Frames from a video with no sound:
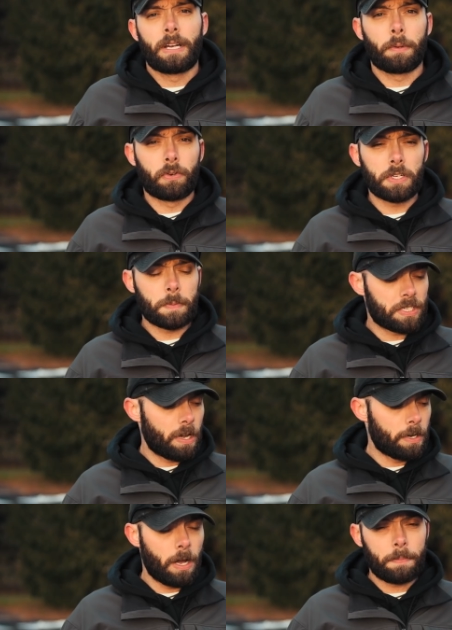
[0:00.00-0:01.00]
Now with Christmas
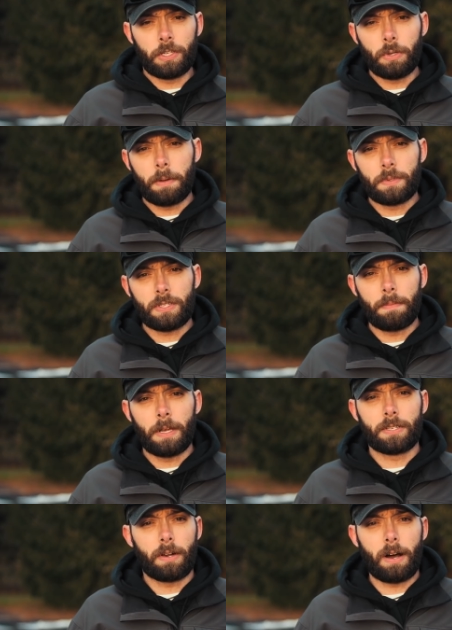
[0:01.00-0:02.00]
coming up, the U M C
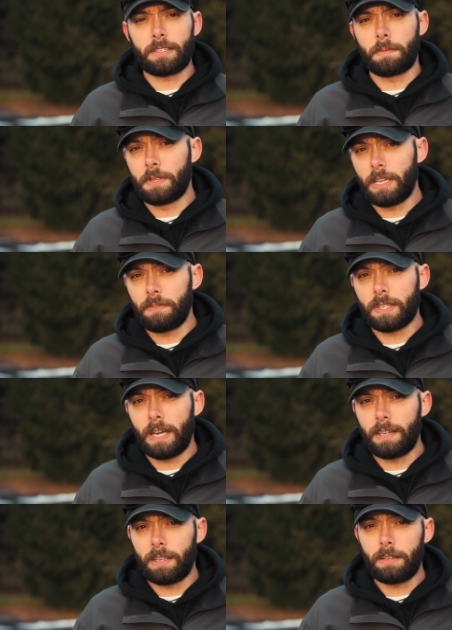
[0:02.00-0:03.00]
makes an awesome gift
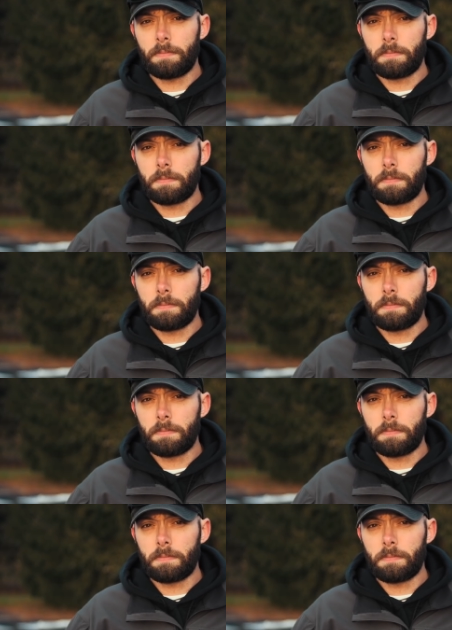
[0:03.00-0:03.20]
idea,